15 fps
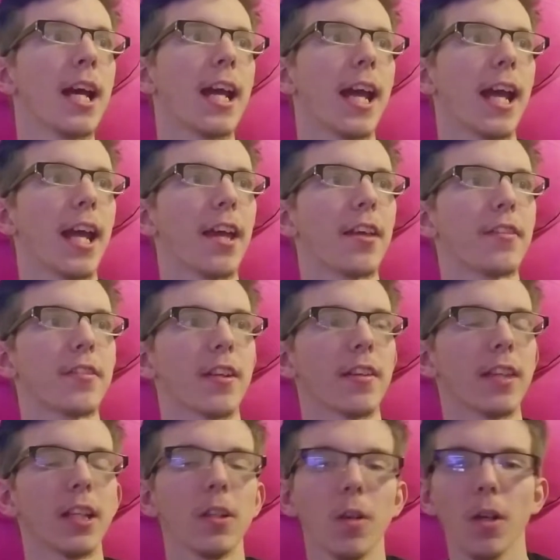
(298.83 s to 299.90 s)
is a
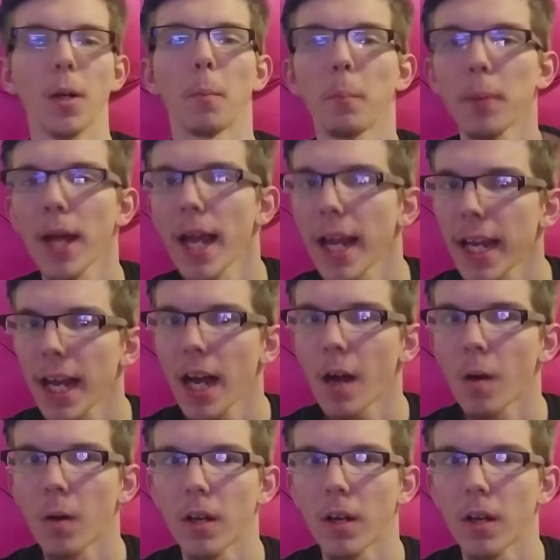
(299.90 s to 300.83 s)
thing called a payout.